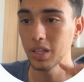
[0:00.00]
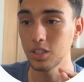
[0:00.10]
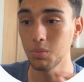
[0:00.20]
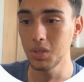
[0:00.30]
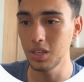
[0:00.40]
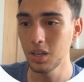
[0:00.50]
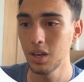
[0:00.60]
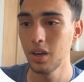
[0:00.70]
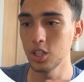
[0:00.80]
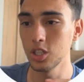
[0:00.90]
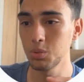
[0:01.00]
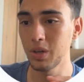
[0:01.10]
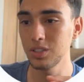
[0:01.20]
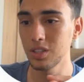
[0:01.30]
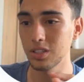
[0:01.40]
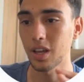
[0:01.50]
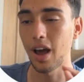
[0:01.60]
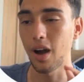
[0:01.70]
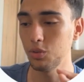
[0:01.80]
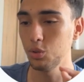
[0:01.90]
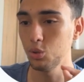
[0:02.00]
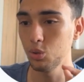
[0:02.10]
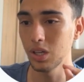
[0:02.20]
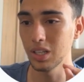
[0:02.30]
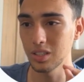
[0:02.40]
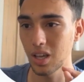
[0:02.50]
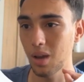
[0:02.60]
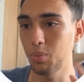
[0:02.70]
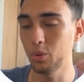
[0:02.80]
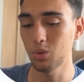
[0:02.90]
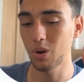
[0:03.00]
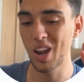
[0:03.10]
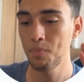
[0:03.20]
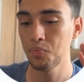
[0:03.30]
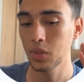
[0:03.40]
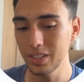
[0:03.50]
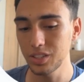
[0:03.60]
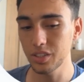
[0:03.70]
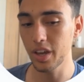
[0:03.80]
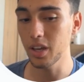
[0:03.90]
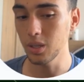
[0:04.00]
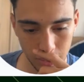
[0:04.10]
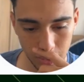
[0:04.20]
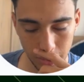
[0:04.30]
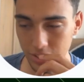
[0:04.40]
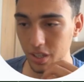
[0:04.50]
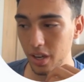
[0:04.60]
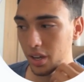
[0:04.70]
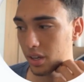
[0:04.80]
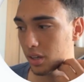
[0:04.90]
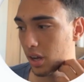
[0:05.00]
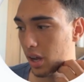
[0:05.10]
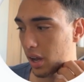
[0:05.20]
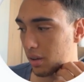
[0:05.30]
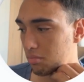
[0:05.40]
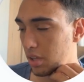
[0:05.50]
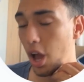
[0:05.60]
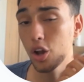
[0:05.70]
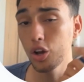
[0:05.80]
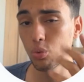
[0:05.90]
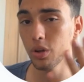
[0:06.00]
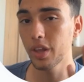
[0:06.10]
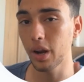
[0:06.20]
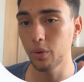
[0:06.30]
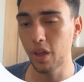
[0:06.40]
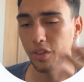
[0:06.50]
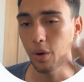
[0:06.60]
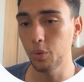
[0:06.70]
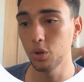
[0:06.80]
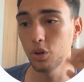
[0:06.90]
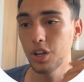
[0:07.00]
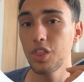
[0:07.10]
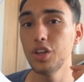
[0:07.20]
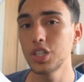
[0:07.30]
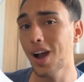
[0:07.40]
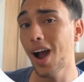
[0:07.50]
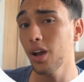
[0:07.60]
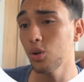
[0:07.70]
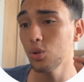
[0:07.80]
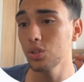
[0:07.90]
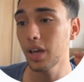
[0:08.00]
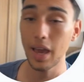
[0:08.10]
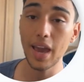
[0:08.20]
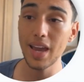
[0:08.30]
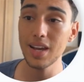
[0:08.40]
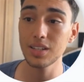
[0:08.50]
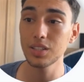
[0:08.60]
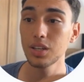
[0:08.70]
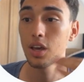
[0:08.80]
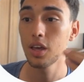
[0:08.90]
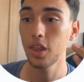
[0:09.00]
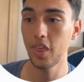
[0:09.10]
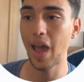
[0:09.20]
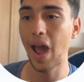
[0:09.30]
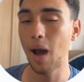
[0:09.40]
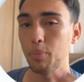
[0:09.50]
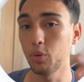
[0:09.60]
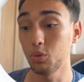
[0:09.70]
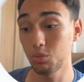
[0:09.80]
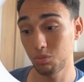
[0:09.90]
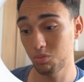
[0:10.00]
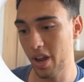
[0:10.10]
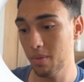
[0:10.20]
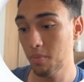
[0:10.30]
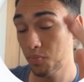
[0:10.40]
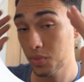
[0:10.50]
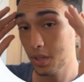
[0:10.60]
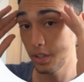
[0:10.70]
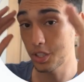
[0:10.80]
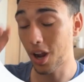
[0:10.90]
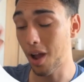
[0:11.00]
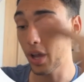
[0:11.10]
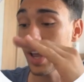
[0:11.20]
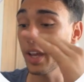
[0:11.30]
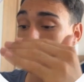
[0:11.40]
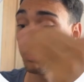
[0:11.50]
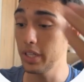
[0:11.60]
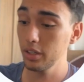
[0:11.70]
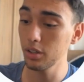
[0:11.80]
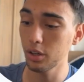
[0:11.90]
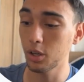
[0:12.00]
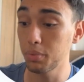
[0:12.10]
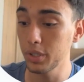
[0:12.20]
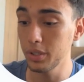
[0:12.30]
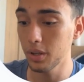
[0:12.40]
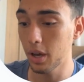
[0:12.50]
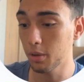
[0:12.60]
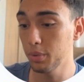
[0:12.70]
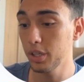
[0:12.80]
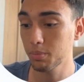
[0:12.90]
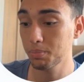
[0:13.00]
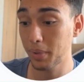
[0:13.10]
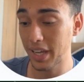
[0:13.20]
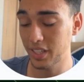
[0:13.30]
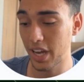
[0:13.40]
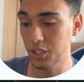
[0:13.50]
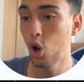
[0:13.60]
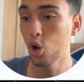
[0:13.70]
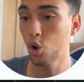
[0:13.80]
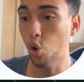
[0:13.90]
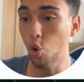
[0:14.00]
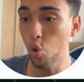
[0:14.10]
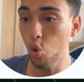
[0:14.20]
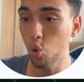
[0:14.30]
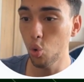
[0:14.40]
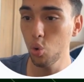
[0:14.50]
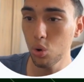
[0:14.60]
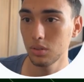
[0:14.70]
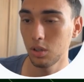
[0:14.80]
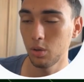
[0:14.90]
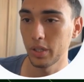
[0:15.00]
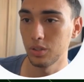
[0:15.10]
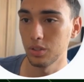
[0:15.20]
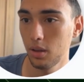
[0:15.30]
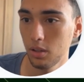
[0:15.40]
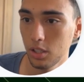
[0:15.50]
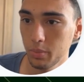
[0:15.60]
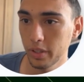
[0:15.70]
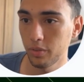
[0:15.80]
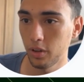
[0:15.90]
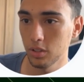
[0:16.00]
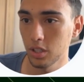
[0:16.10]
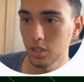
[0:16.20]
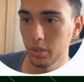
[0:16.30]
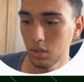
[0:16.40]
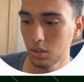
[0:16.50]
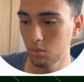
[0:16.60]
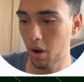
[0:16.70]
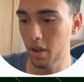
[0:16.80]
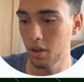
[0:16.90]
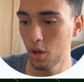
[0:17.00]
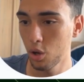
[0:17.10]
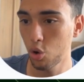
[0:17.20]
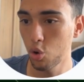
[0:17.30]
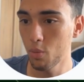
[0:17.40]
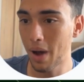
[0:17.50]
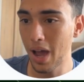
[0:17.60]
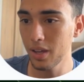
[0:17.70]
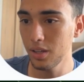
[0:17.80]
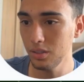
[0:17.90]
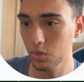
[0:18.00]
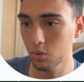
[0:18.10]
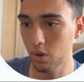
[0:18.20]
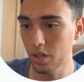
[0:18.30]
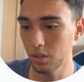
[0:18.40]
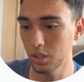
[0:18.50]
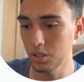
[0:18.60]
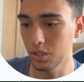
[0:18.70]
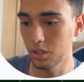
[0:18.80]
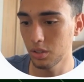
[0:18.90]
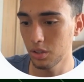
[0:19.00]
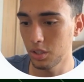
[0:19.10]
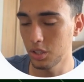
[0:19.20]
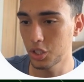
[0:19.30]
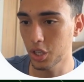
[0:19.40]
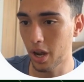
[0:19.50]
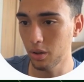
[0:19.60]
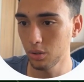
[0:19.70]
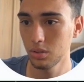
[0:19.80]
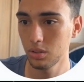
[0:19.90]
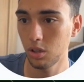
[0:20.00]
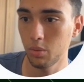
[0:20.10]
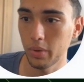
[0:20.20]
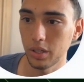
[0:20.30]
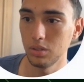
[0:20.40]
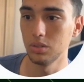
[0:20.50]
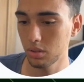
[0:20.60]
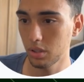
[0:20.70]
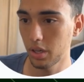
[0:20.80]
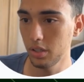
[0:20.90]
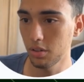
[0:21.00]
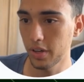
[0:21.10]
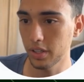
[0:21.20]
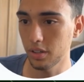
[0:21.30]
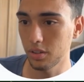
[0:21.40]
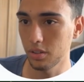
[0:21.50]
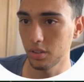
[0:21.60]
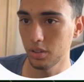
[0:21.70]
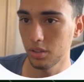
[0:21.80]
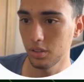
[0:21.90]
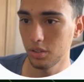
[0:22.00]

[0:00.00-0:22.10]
to me this makes sense, and I'll give you an example. Right, let's say a good one that we learned: the child ate the apple. Right, the child ate, meaning a completed past action. Cool. Oh my goodness, let's make the font size big. Right, Kumain. Right, let's say the child. Oh my goodness, I hate the fact that the